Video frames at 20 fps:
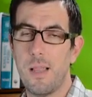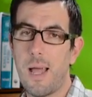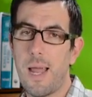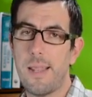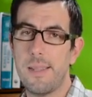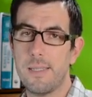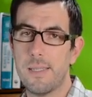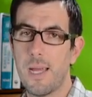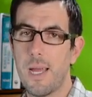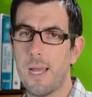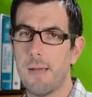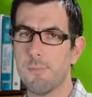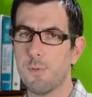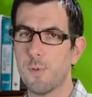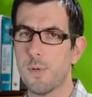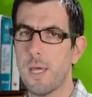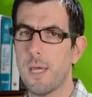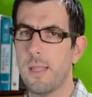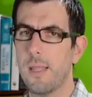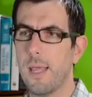A lot of the
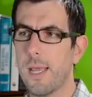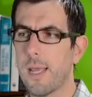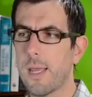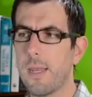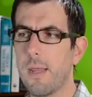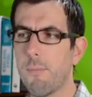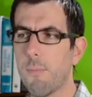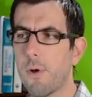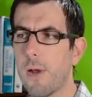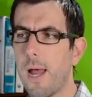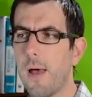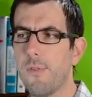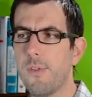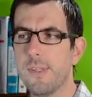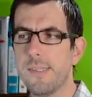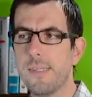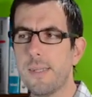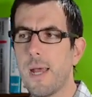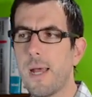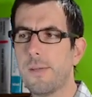times we'll get like a number out
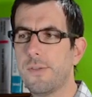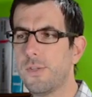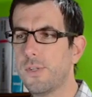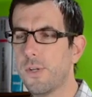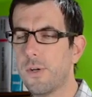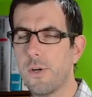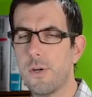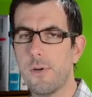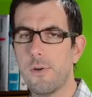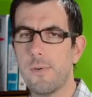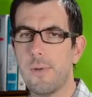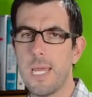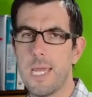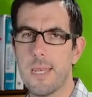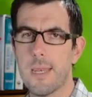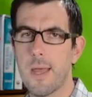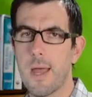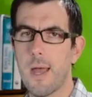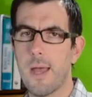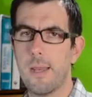that's not zero
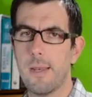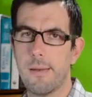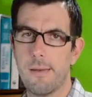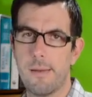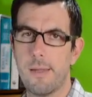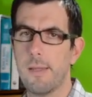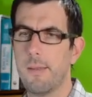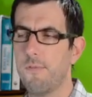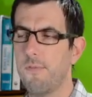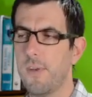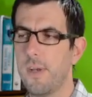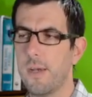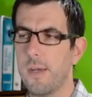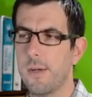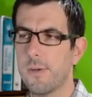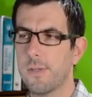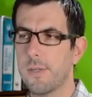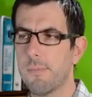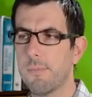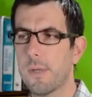and not
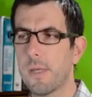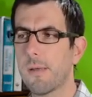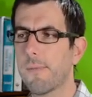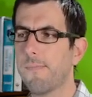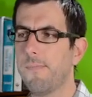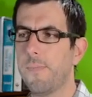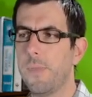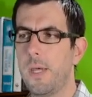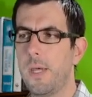infinity or something.